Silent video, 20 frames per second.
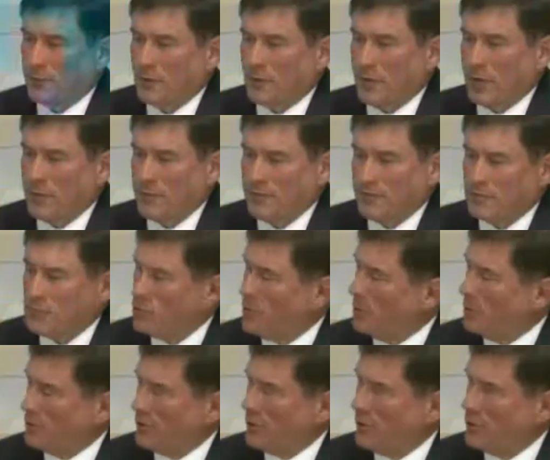Okay,
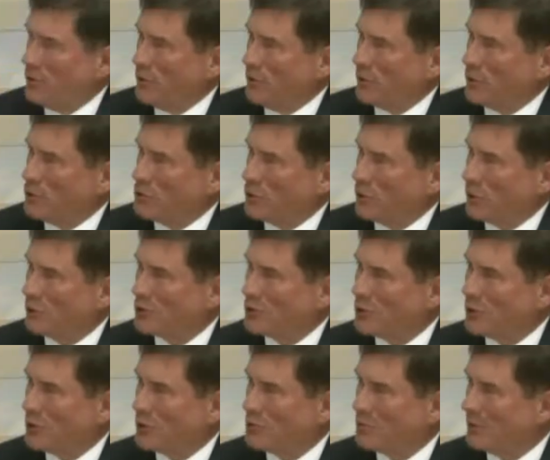gentlemen, anything else you'd like to
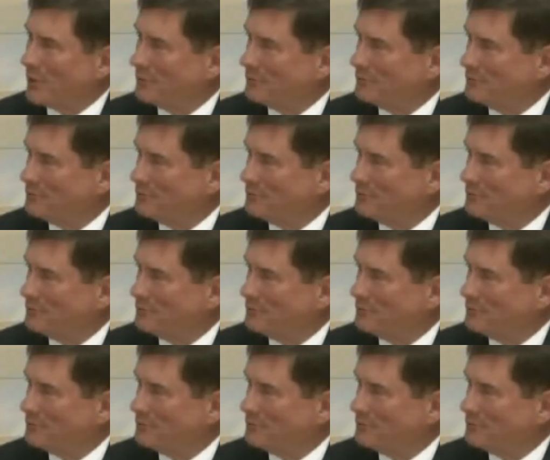talk about?